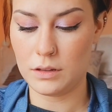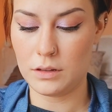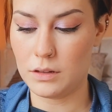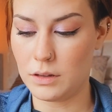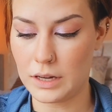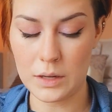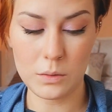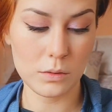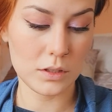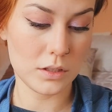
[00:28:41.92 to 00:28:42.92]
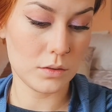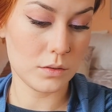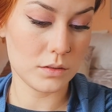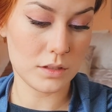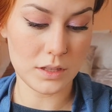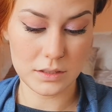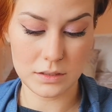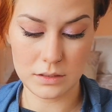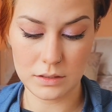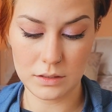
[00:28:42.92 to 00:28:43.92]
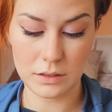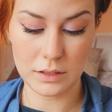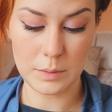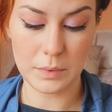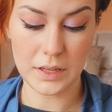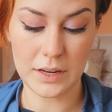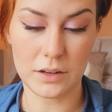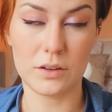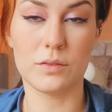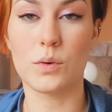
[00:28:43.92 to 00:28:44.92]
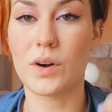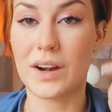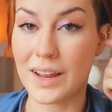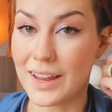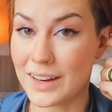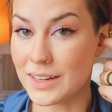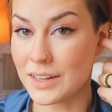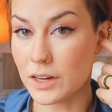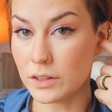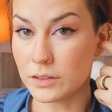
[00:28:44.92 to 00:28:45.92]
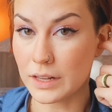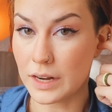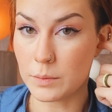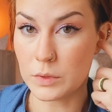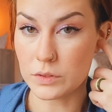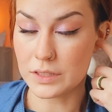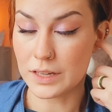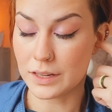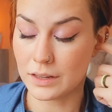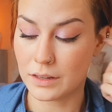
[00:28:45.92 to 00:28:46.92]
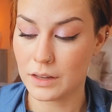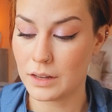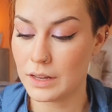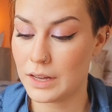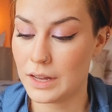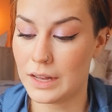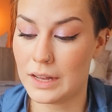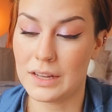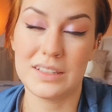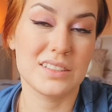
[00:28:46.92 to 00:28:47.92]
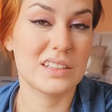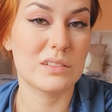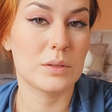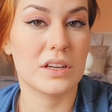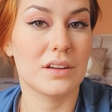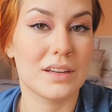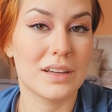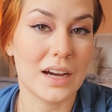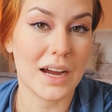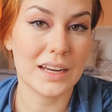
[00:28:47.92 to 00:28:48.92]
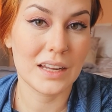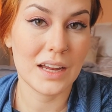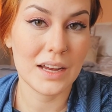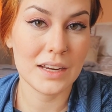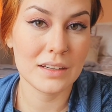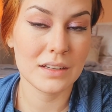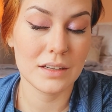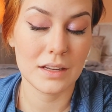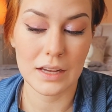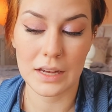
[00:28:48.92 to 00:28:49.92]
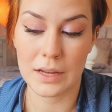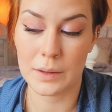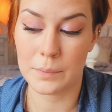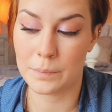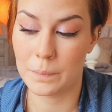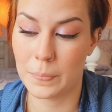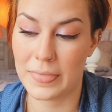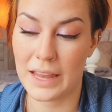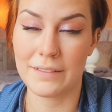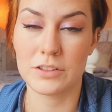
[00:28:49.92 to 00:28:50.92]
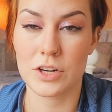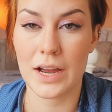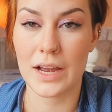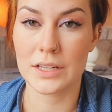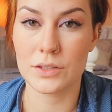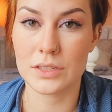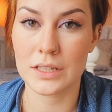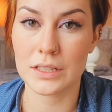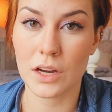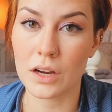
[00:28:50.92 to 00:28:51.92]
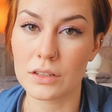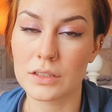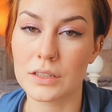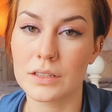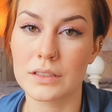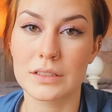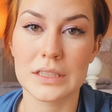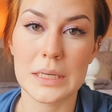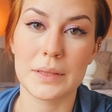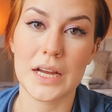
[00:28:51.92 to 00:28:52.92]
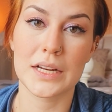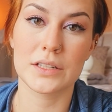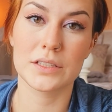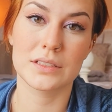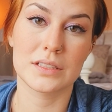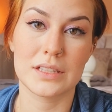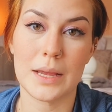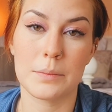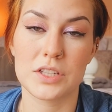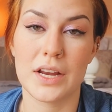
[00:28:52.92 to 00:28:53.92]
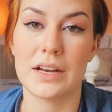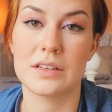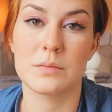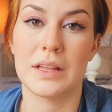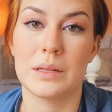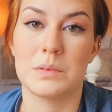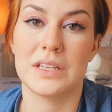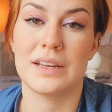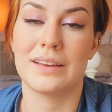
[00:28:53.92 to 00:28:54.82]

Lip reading: I will use this lip liner for any color that I'm using. It just gives me a good guideline. I've tried using colored lip liners the same shade as my lipstick,